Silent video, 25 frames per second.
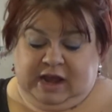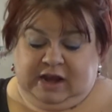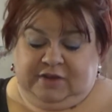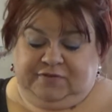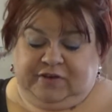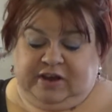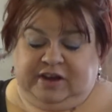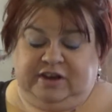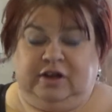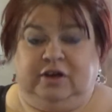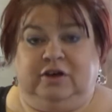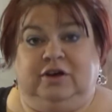
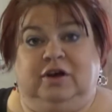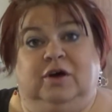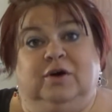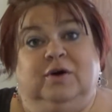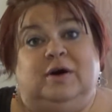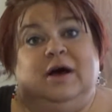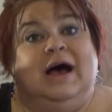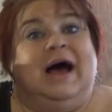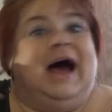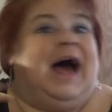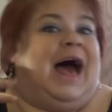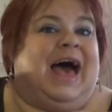if I don't
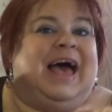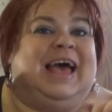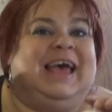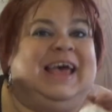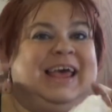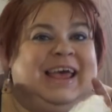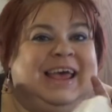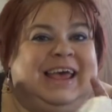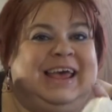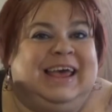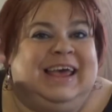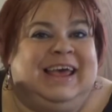go,
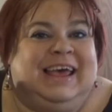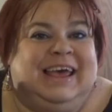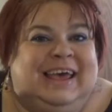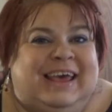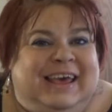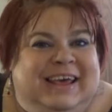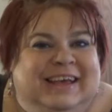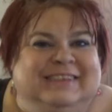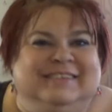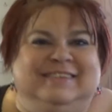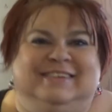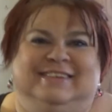
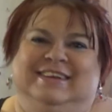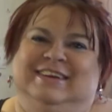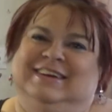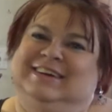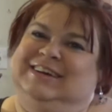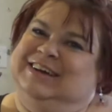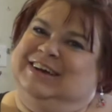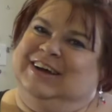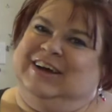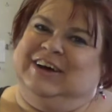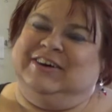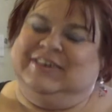hi! So there
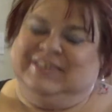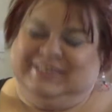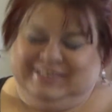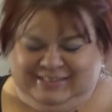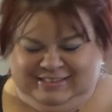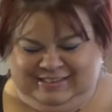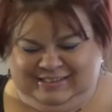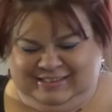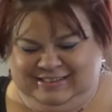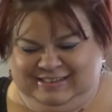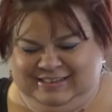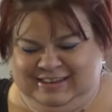you go.
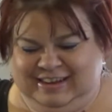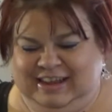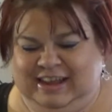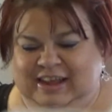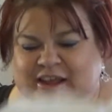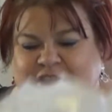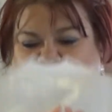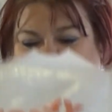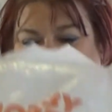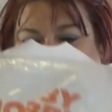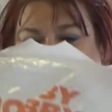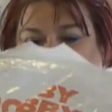
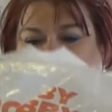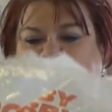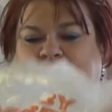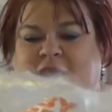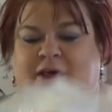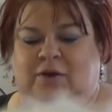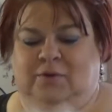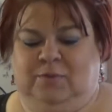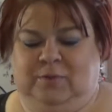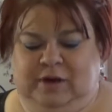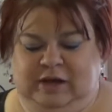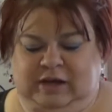
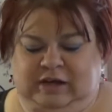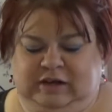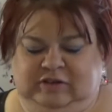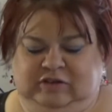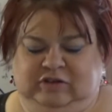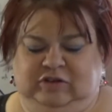We went